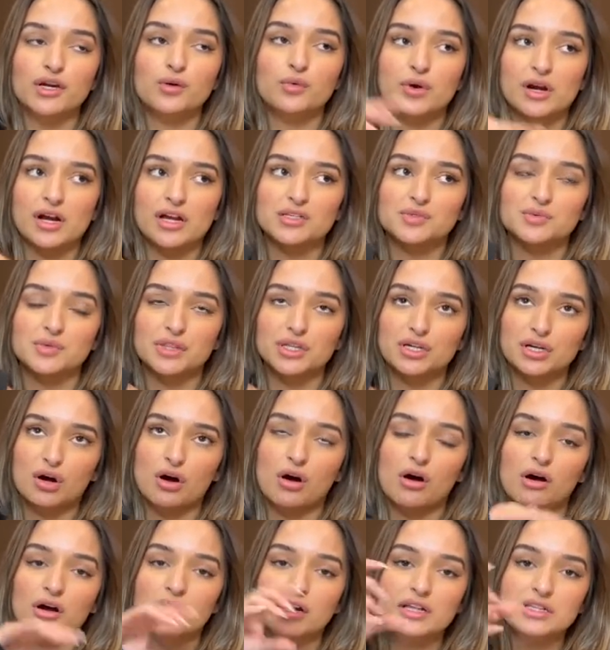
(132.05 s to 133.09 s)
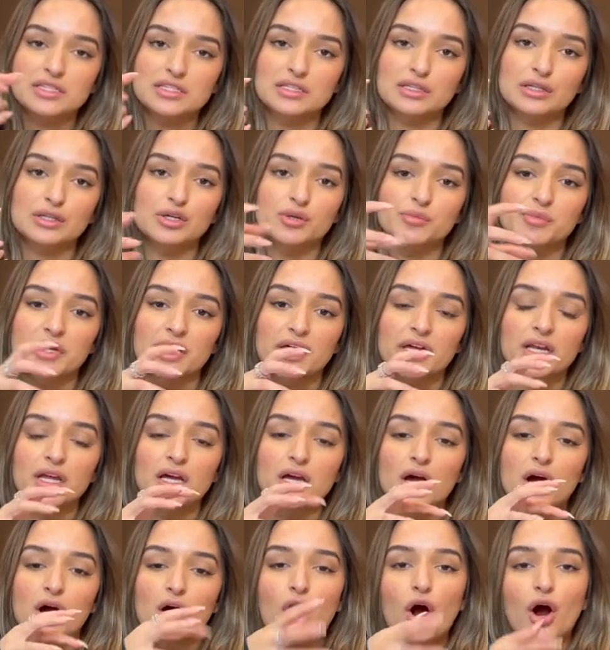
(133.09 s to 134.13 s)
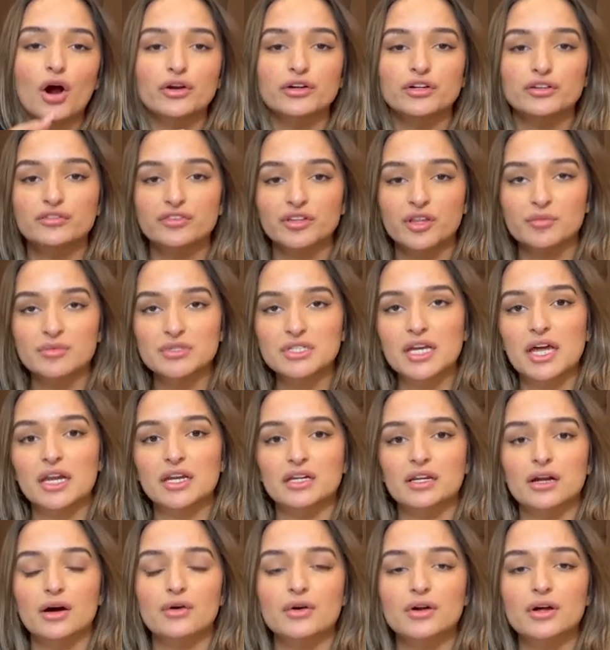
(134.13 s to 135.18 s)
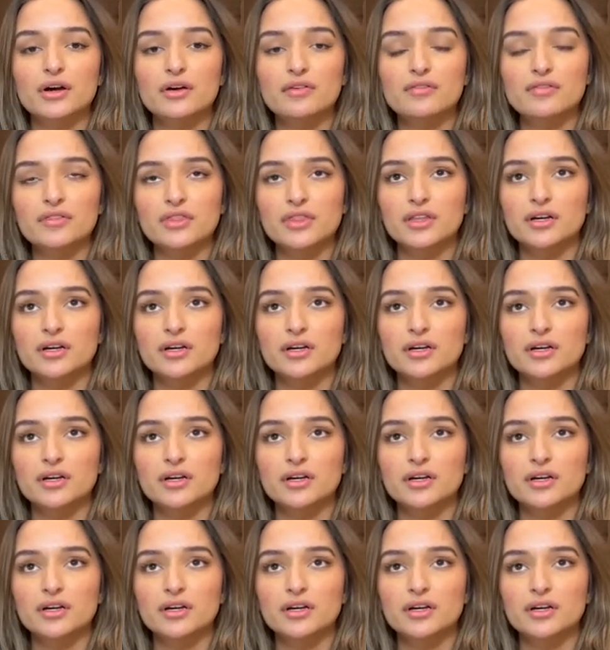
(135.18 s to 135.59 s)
Whereas with the Kong, it's a little bit harder for them to get it out of.